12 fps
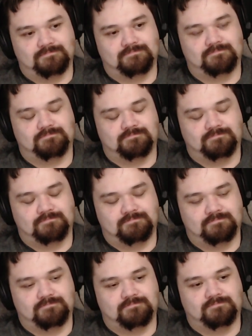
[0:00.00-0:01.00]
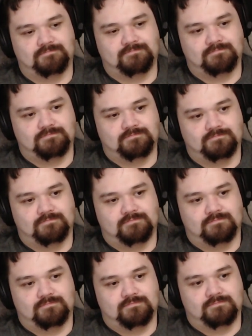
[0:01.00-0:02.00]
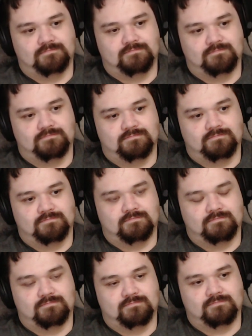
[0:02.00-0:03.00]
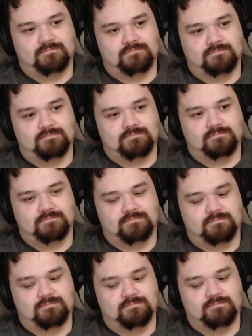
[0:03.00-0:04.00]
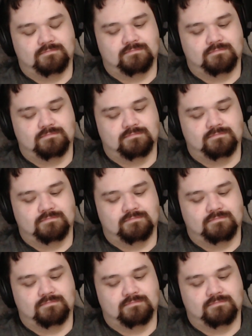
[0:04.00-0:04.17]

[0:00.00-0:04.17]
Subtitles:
(silent)